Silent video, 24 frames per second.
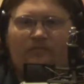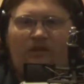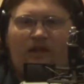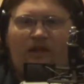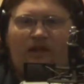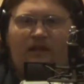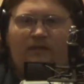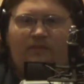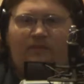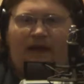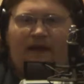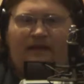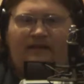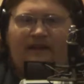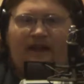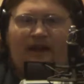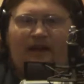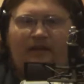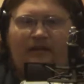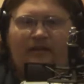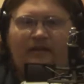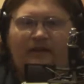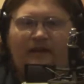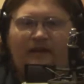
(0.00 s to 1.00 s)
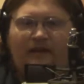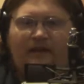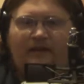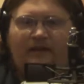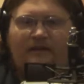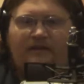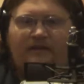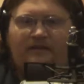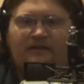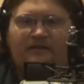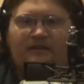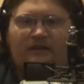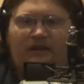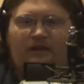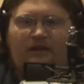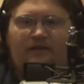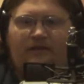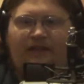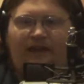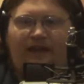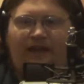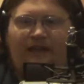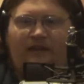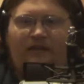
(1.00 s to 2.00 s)
then back down to this little
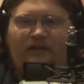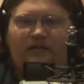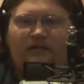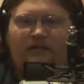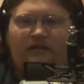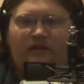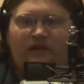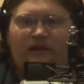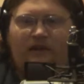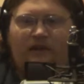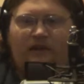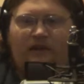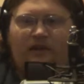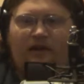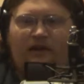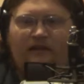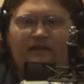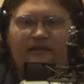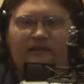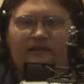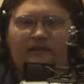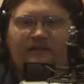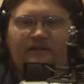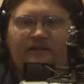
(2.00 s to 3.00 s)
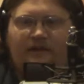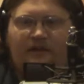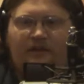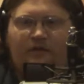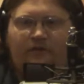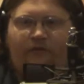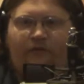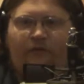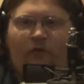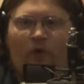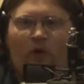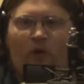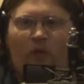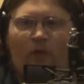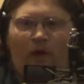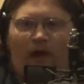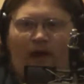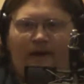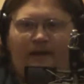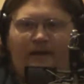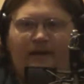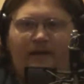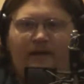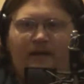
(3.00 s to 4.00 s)
thing and continue
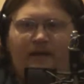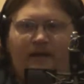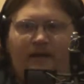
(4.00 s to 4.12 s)
forward.